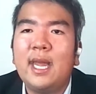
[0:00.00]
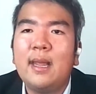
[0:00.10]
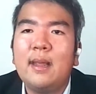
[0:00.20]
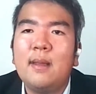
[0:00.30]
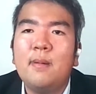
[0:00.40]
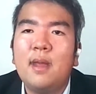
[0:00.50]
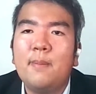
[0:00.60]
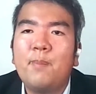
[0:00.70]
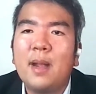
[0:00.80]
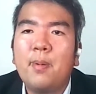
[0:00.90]

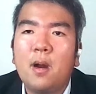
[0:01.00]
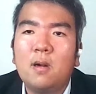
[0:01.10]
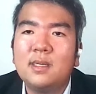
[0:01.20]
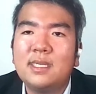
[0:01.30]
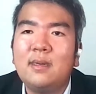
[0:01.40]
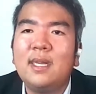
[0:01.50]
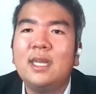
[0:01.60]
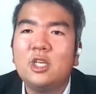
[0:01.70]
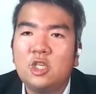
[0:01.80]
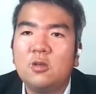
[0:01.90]
a bipartisan
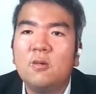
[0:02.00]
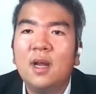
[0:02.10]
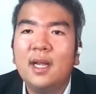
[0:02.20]
issue.